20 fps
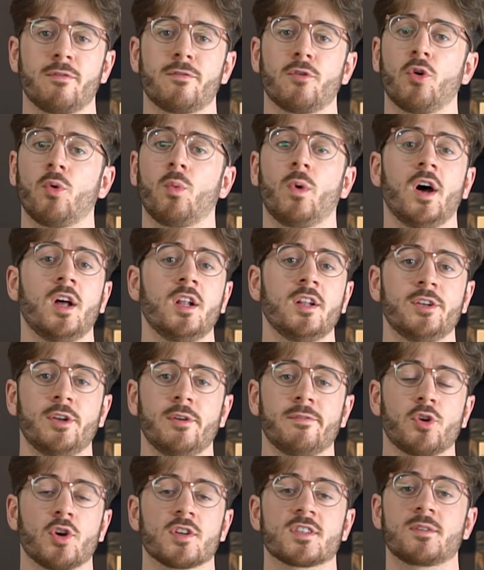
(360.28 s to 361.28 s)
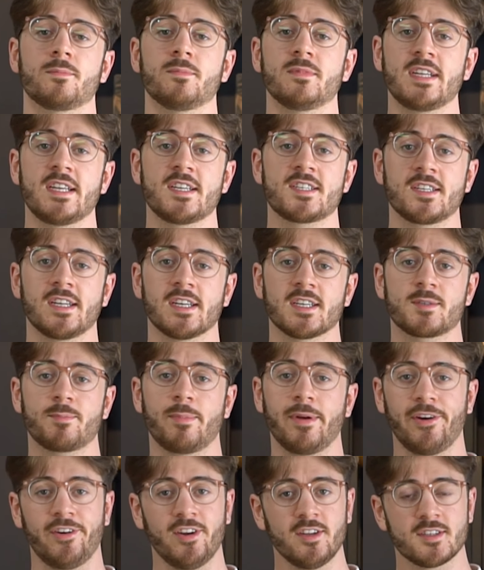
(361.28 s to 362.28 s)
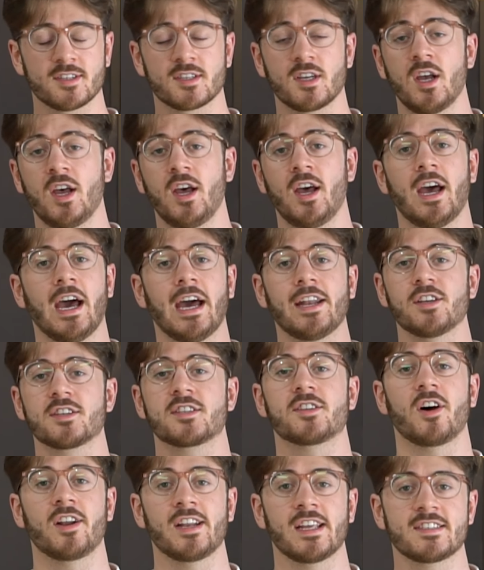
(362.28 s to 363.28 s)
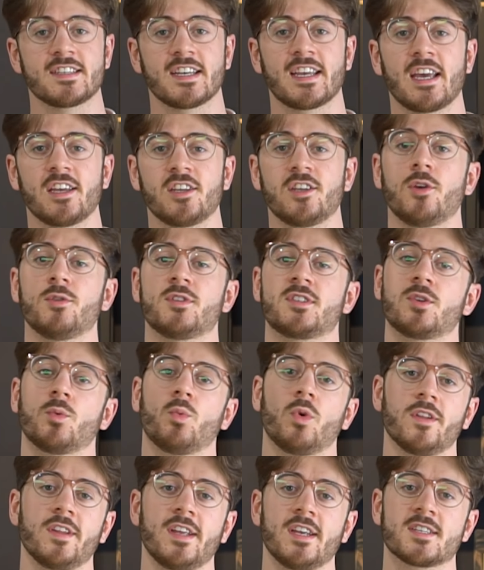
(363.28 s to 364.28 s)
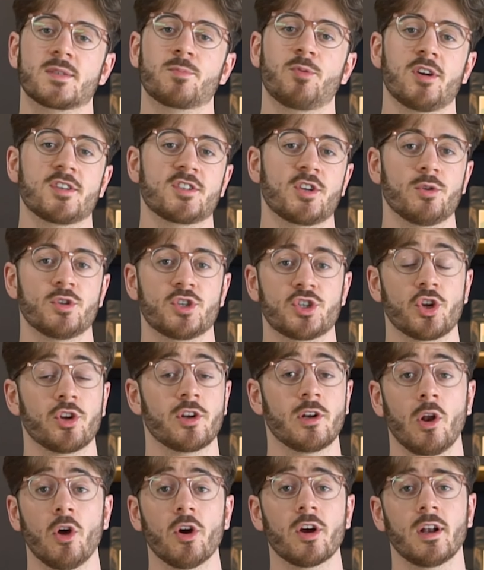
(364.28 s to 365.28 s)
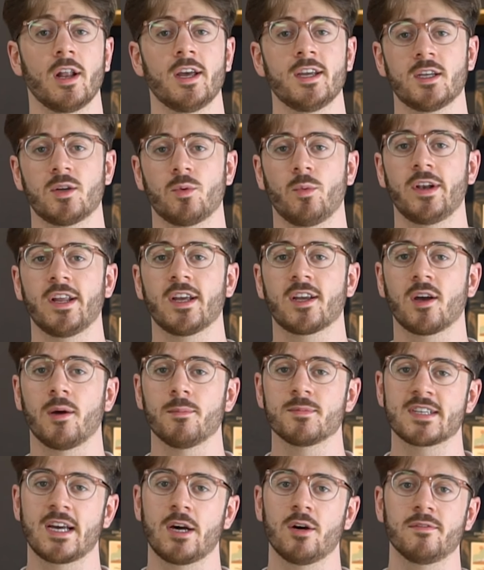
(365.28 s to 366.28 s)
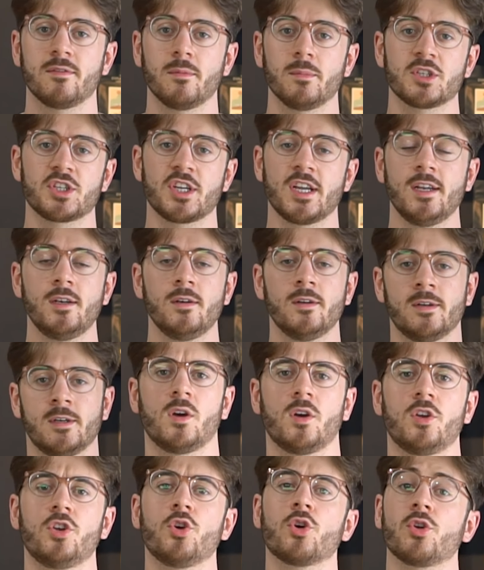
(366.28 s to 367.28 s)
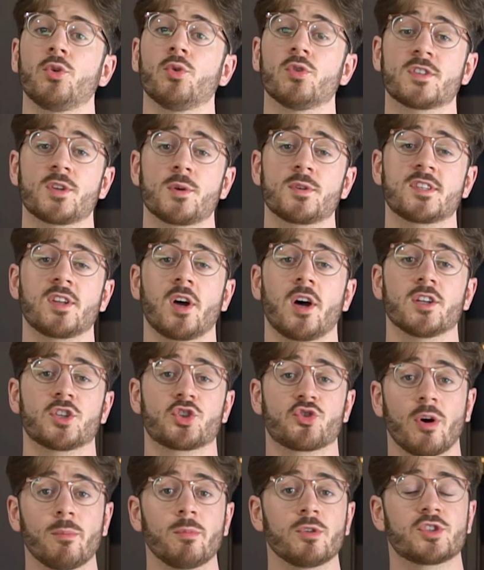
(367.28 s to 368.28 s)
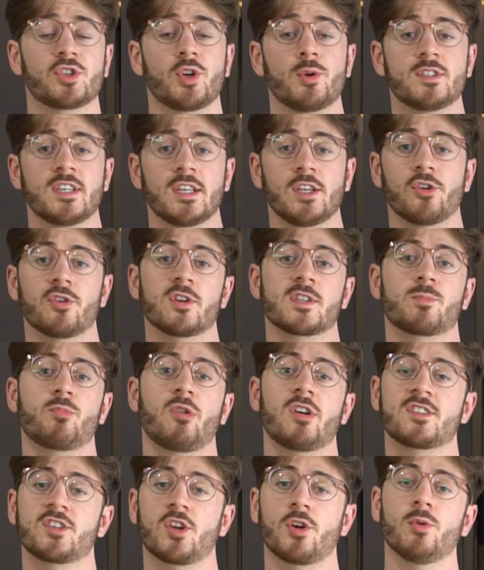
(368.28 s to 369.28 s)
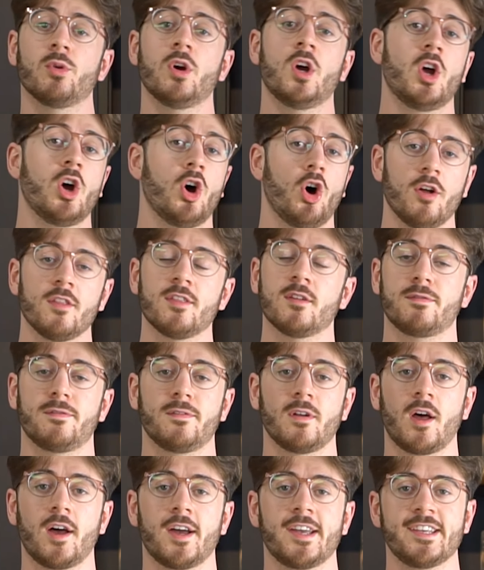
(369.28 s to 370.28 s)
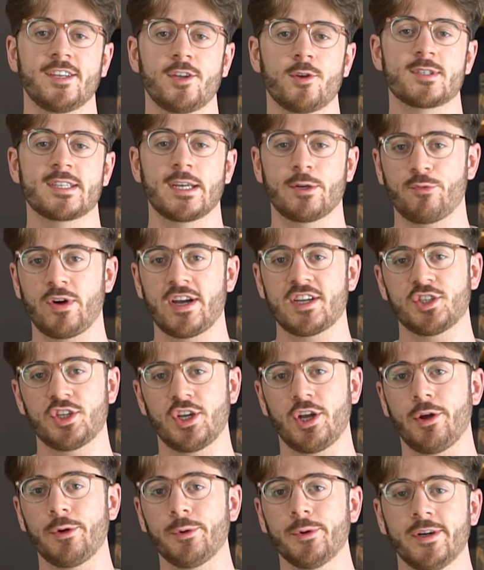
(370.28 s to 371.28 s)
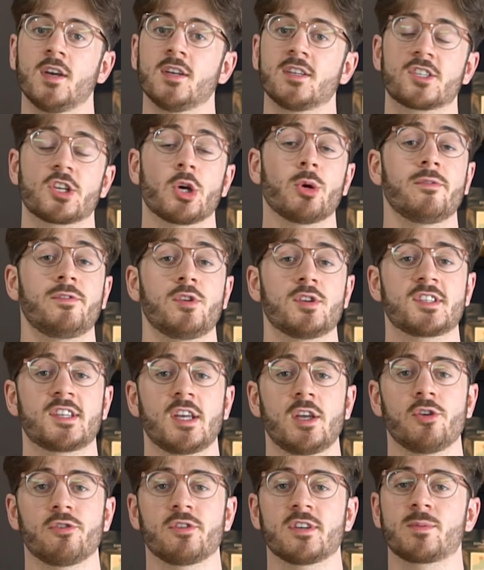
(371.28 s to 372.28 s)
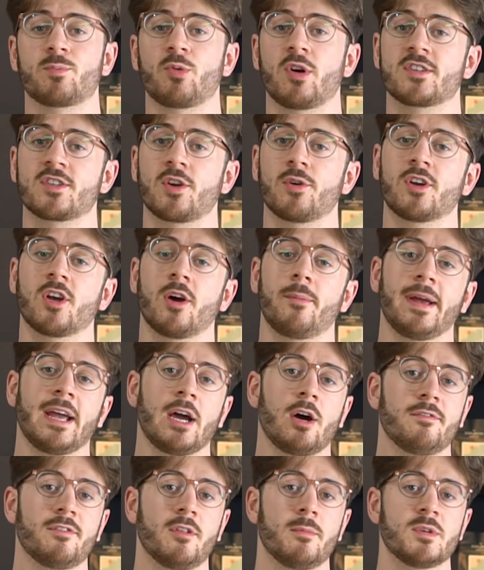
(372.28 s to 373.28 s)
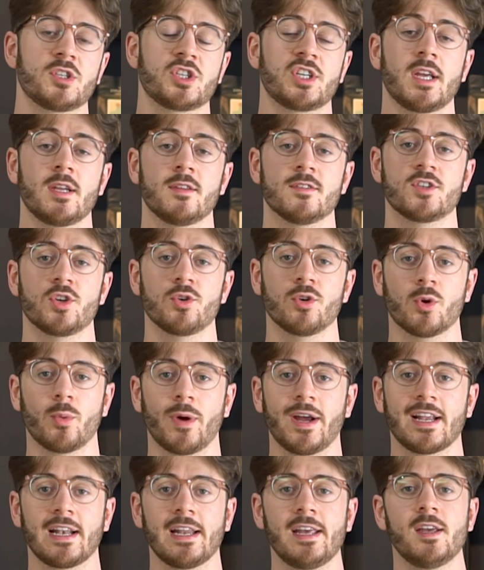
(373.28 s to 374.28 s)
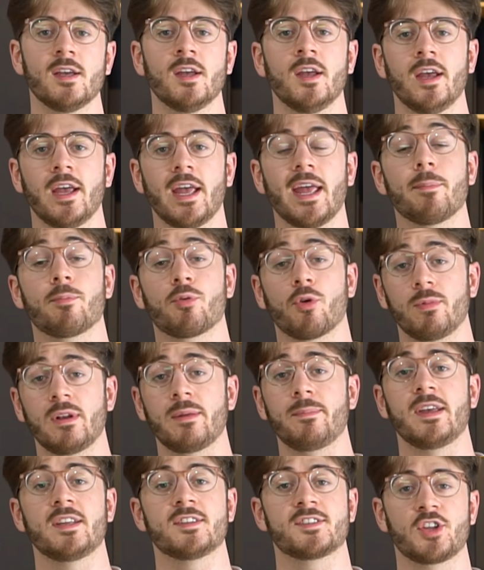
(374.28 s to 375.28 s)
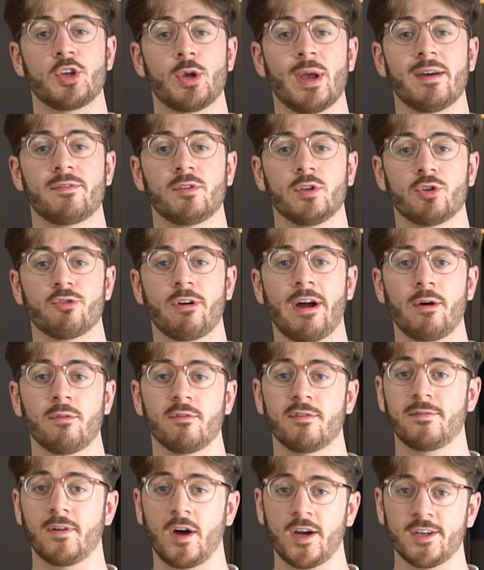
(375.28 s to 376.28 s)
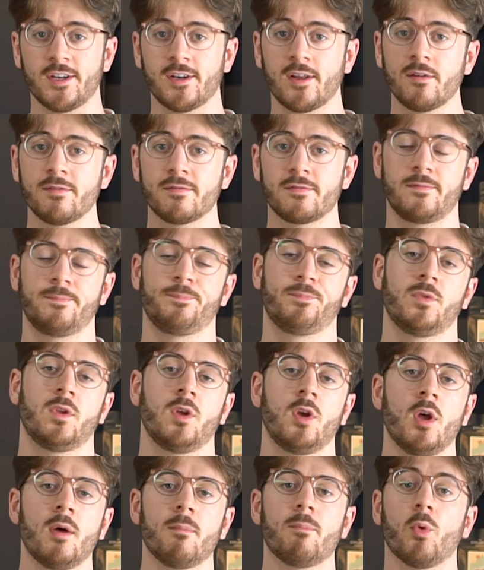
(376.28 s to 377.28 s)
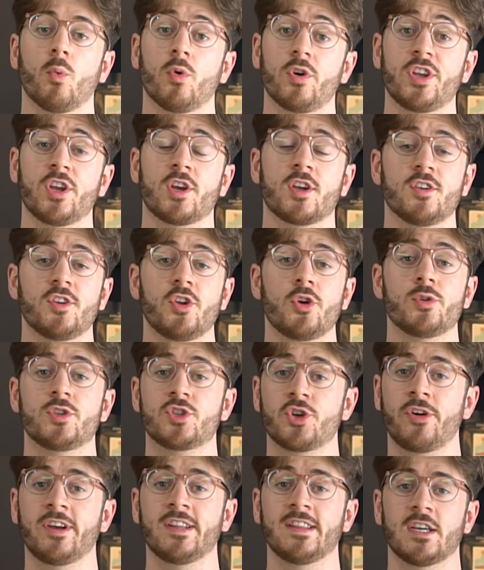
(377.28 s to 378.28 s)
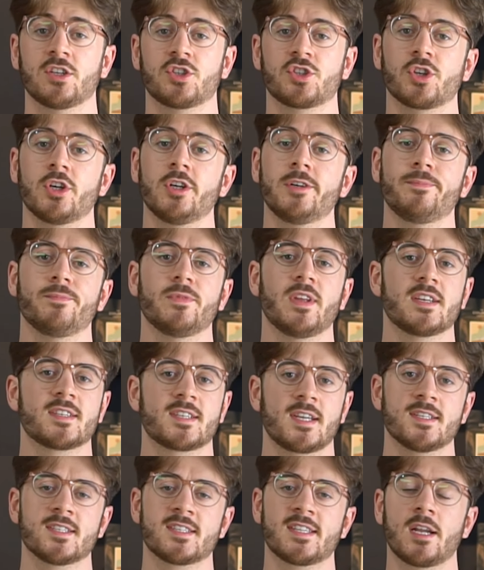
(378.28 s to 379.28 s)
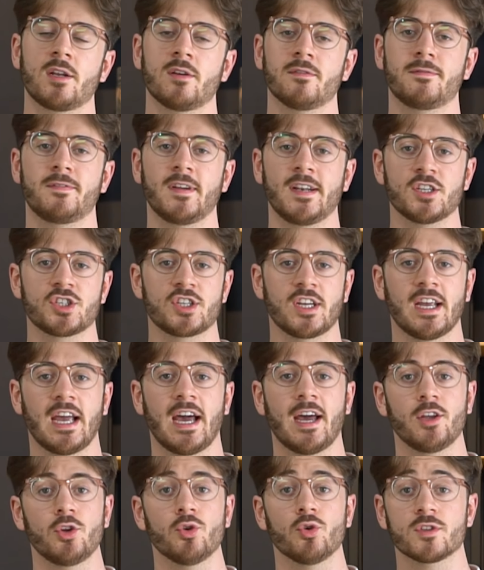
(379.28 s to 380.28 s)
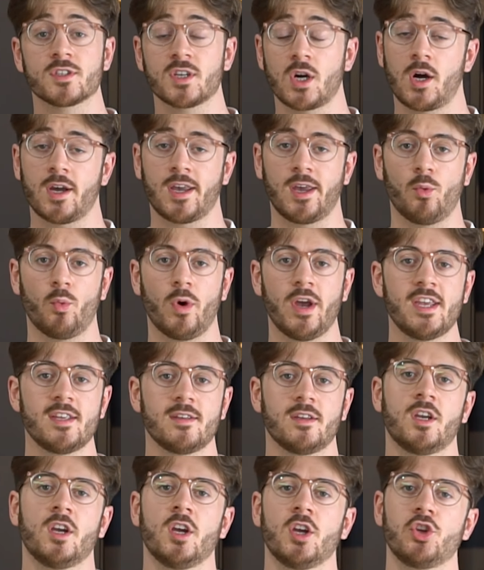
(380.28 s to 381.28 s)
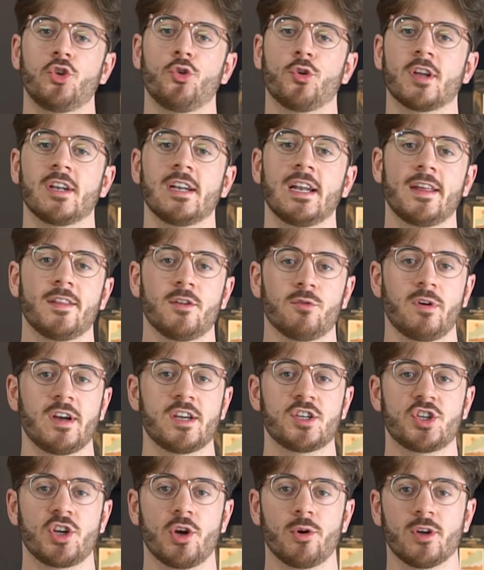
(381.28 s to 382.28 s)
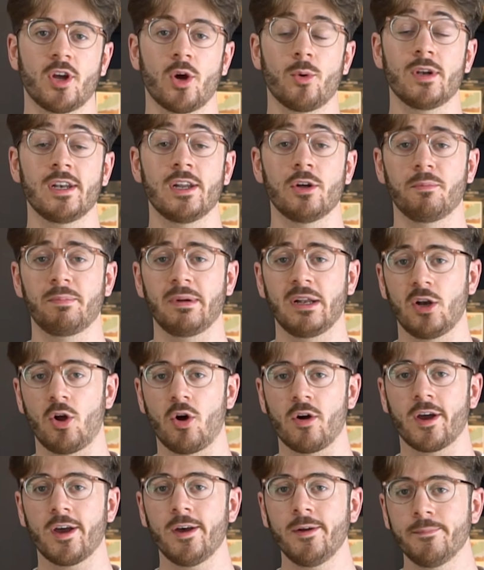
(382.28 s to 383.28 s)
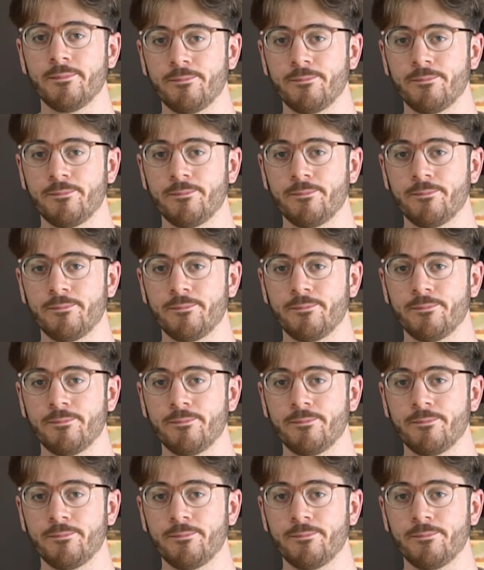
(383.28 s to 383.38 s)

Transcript: for a while and you've got some decent experience and you're starting to get used to what the espresso should look like when it comes out of the machine, you can also start troubleshooting your espresso on the fly using ratio. So if you see your espresso coming out of the machine too quickly, it probably means that you haven't ground fine enough. But what you can do during that shot is, instead of finishing at your target weight, you can let the ratio go a little bit longer.